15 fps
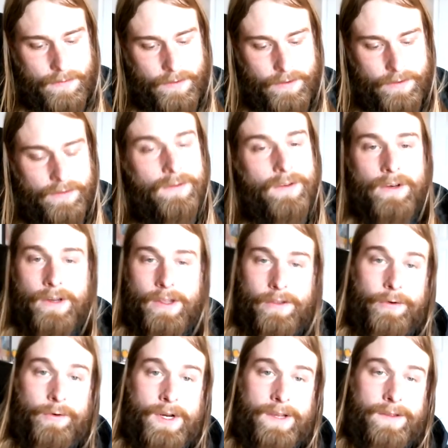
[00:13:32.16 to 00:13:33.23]
which is
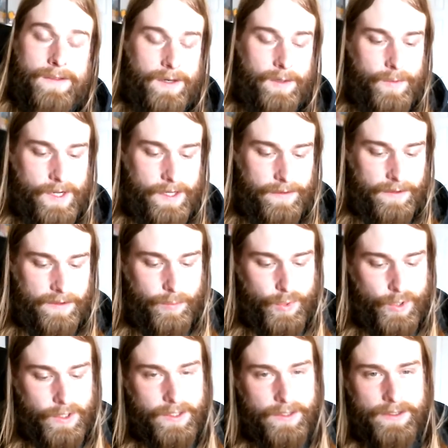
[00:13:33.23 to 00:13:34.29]
another great thing about this book.